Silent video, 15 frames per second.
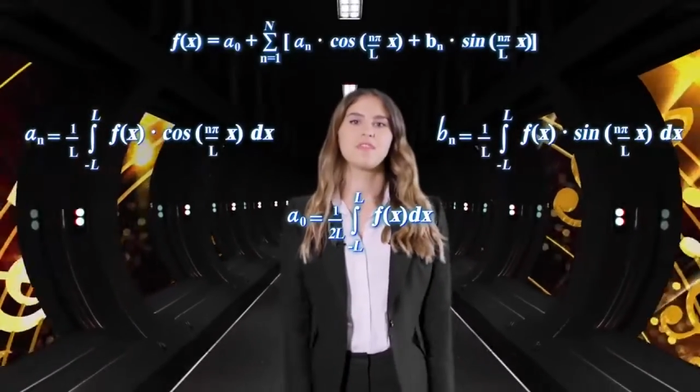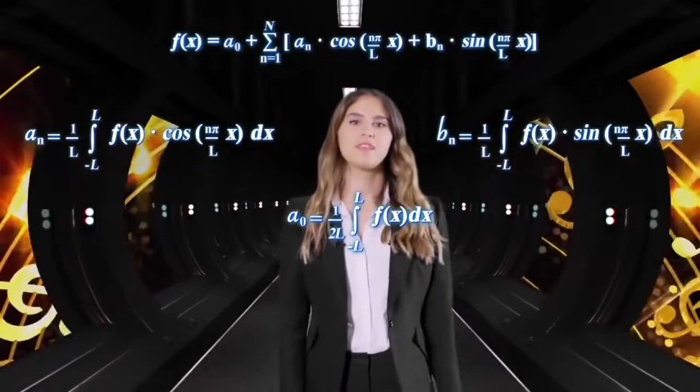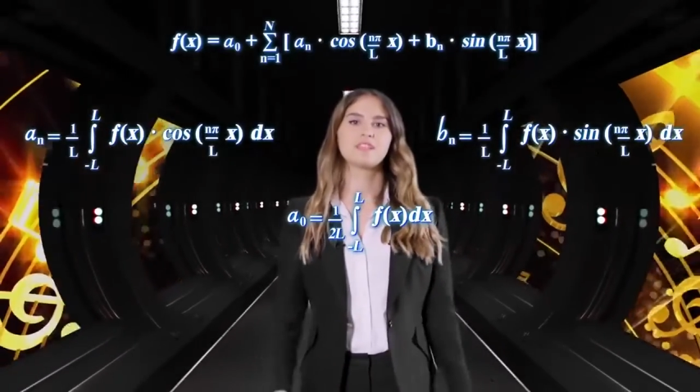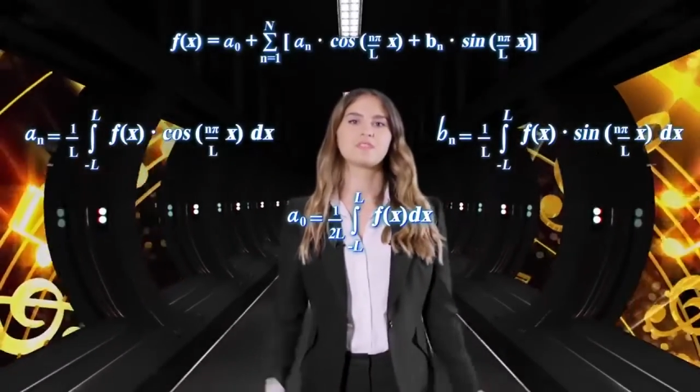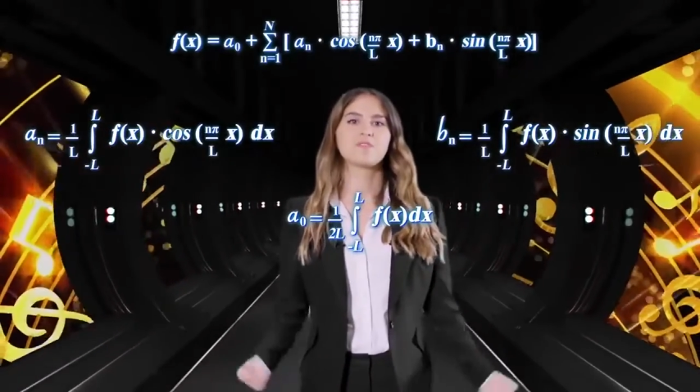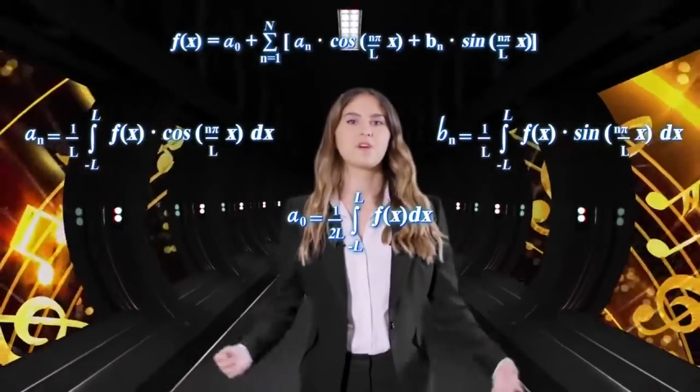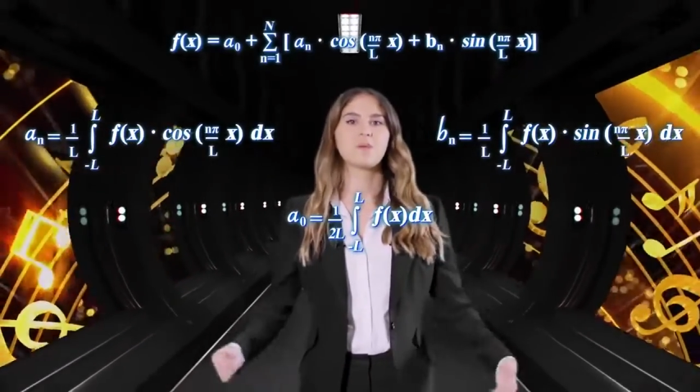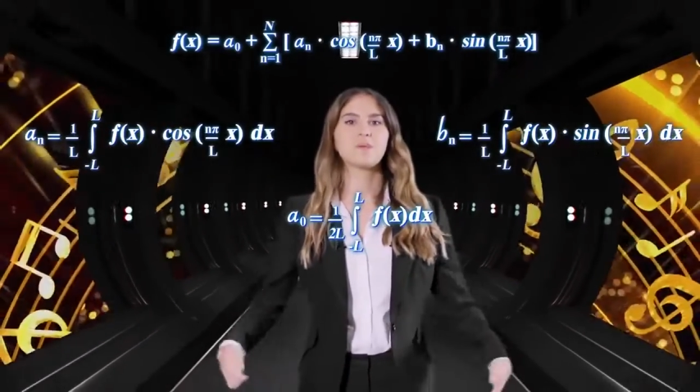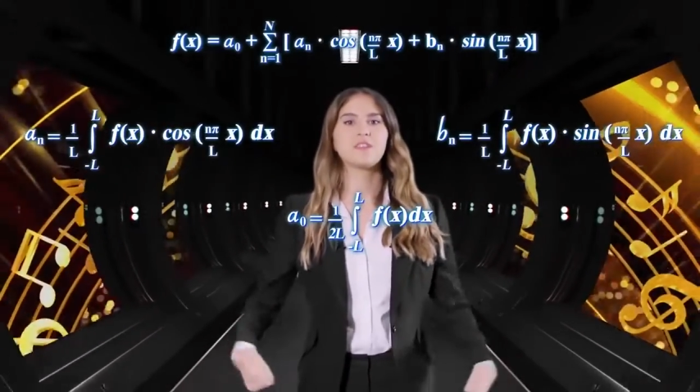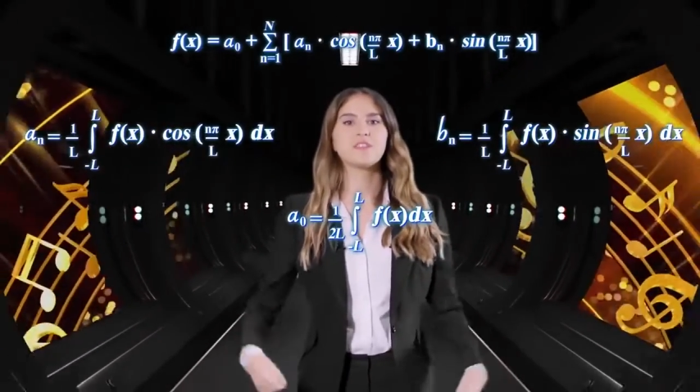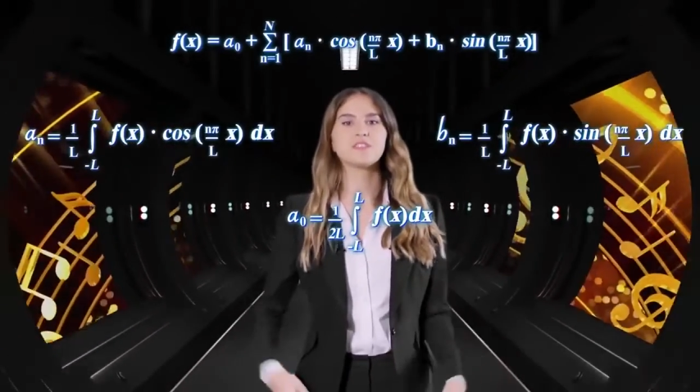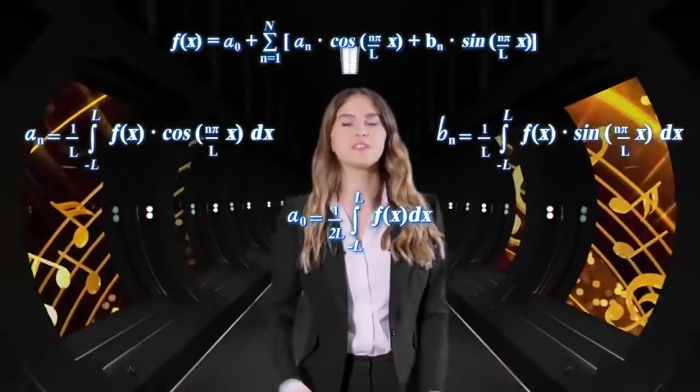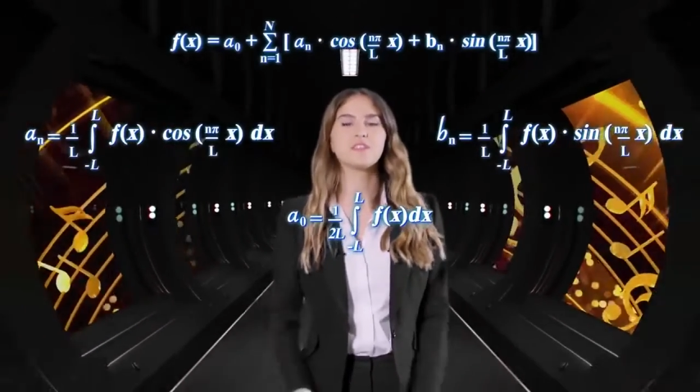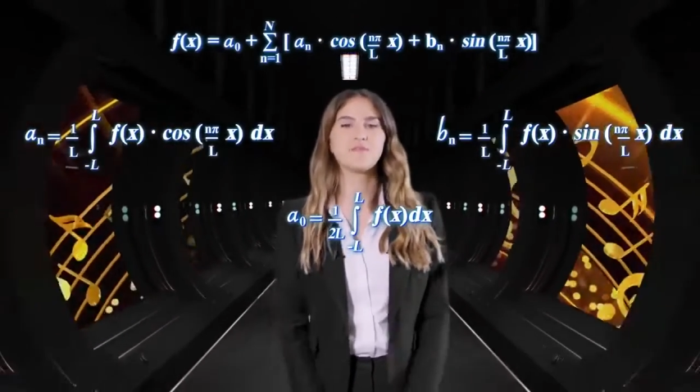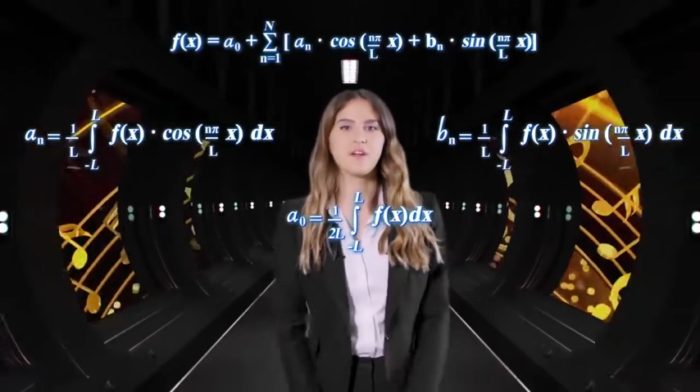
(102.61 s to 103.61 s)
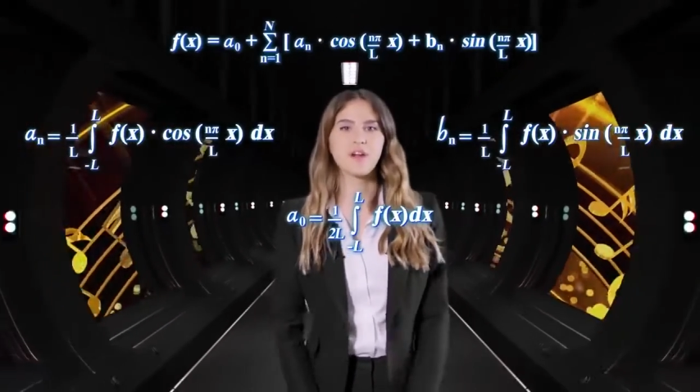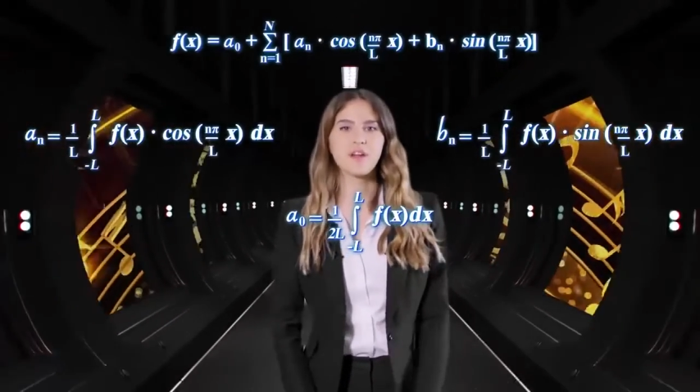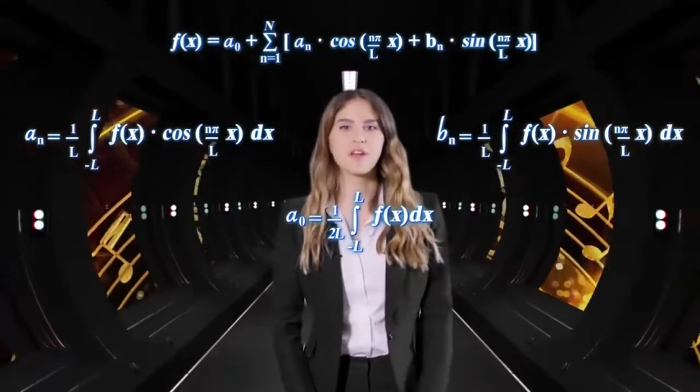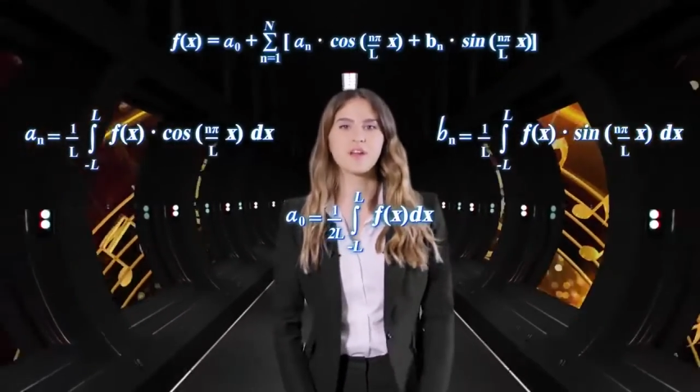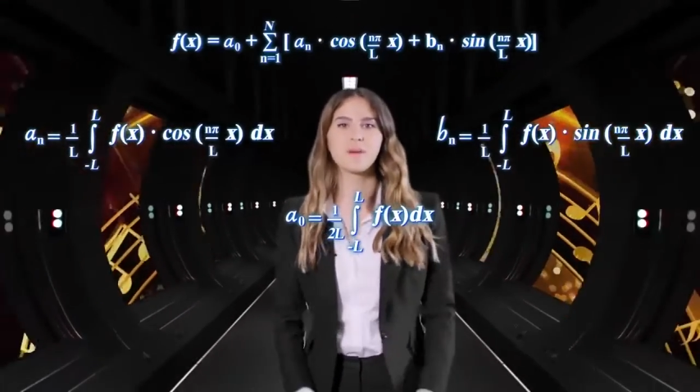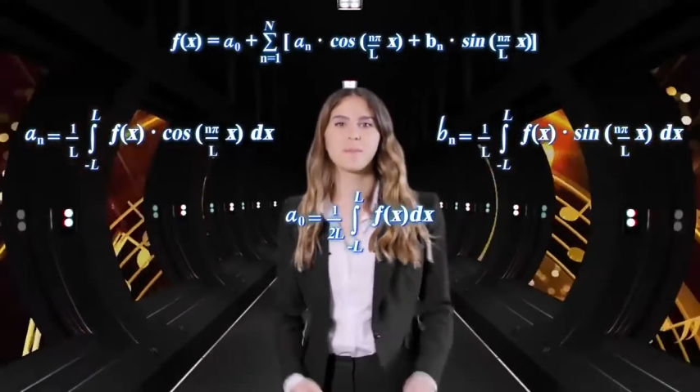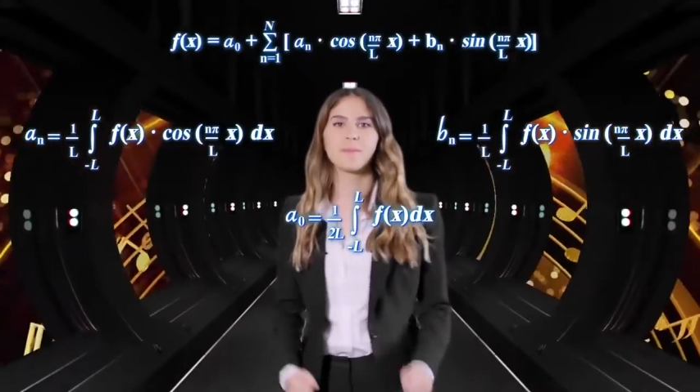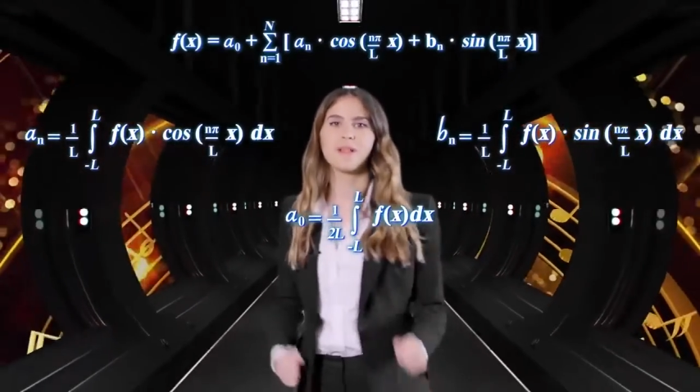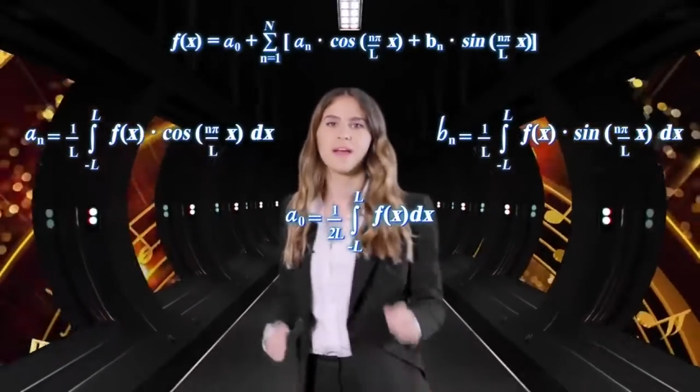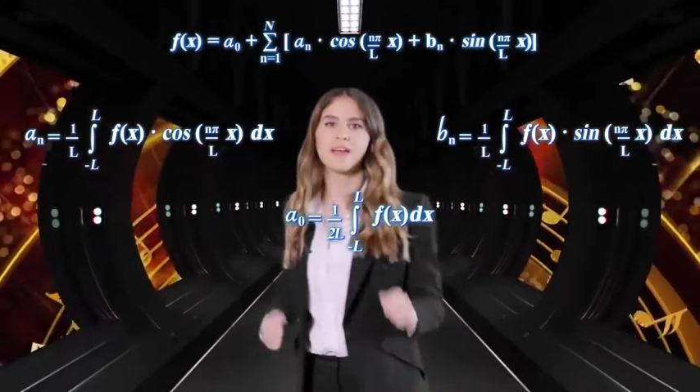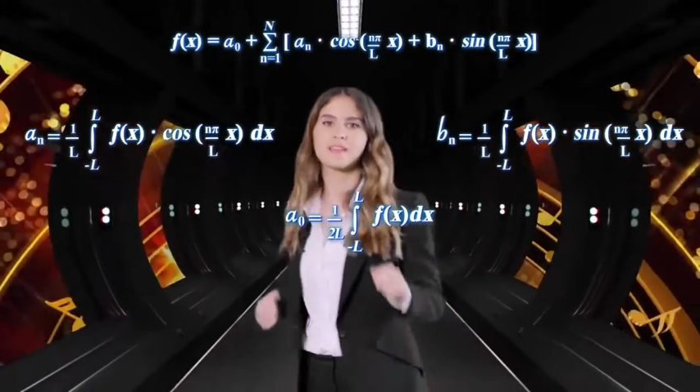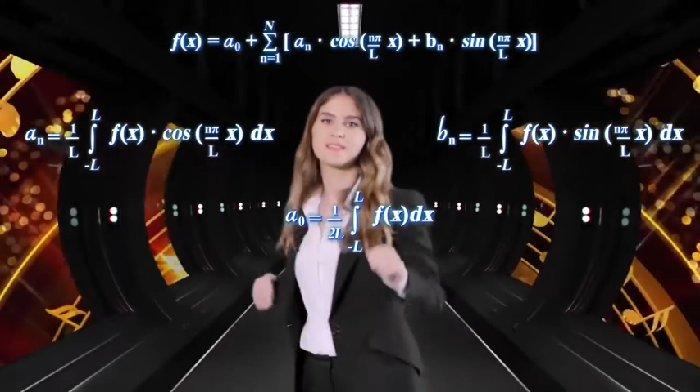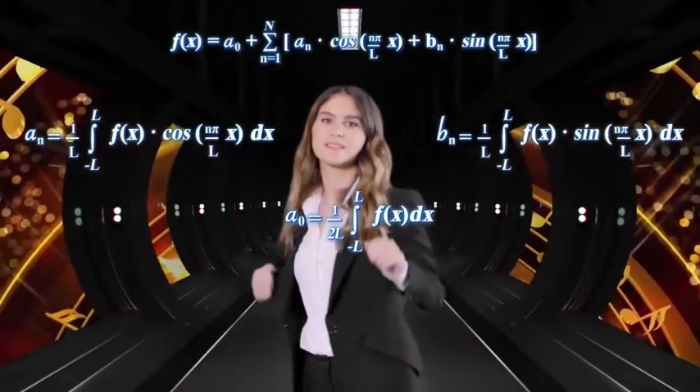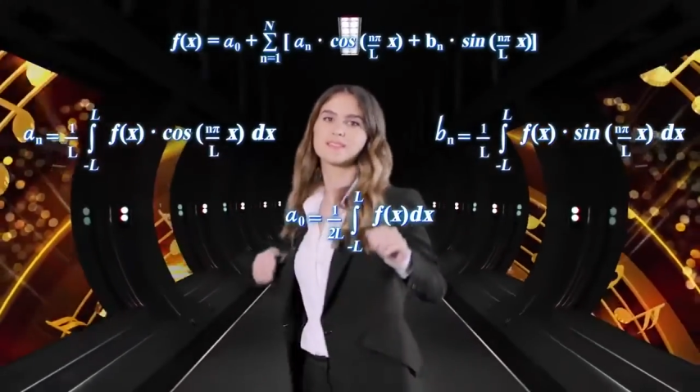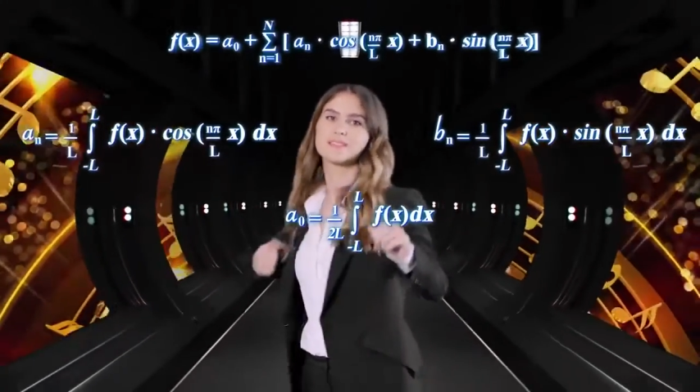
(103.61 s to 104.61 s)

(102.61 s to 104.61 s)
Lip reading: These formulas look very complex.